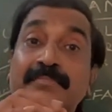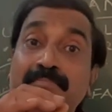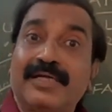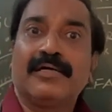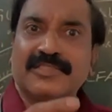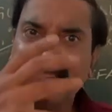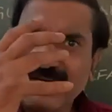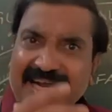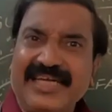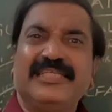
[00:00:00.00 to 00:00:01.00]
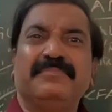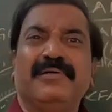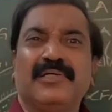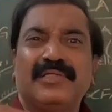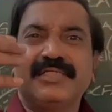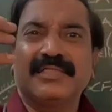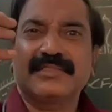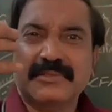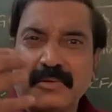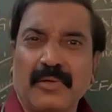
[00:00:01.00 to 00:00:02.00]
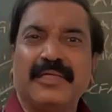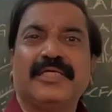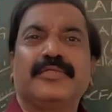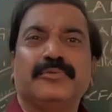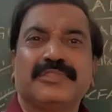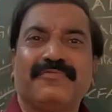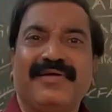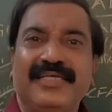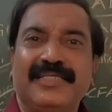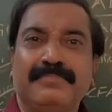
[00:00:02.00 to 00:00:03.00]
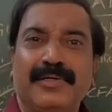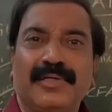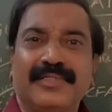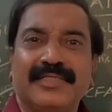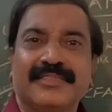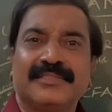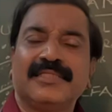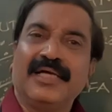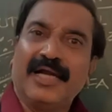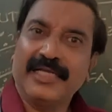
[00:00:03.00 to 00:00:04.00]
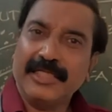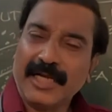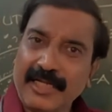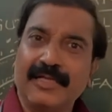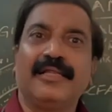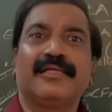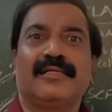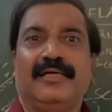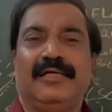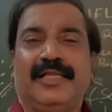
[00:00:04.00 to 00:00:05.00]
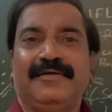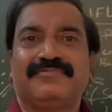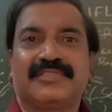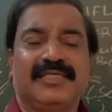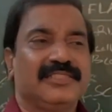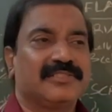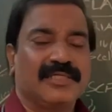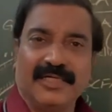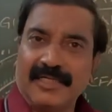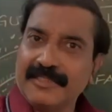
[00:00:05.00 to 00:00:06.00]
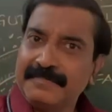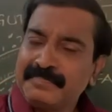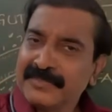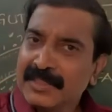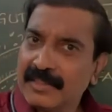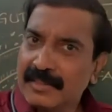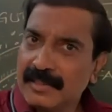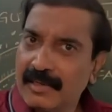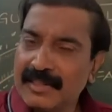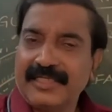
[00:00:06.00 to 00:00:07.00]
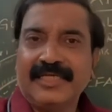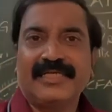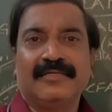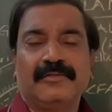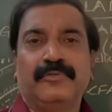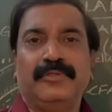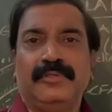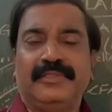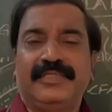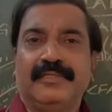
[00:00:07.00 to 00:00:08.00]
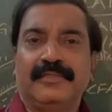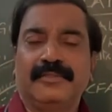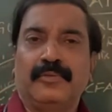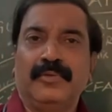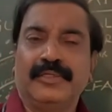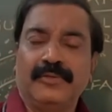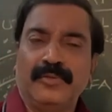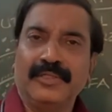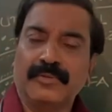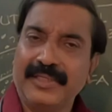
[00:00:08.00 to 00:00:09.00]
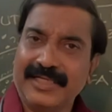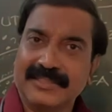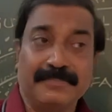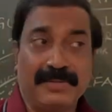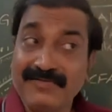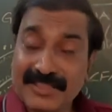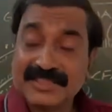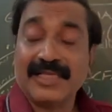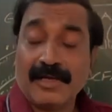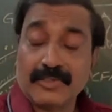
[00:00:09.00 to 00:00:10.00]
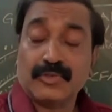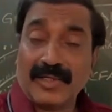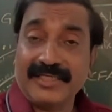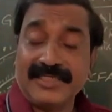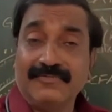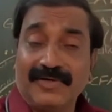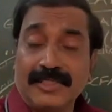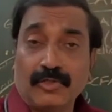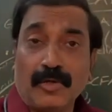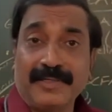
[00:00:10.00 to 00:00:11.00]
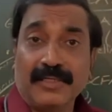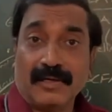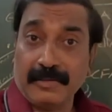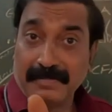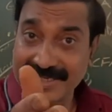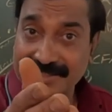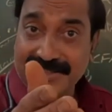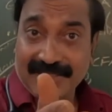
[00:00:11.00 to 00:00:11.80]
because of antibiotics, chronic use of antibiotics and irregular lifestyles, and not taking doing good exercise. Previously also I did one topic called gut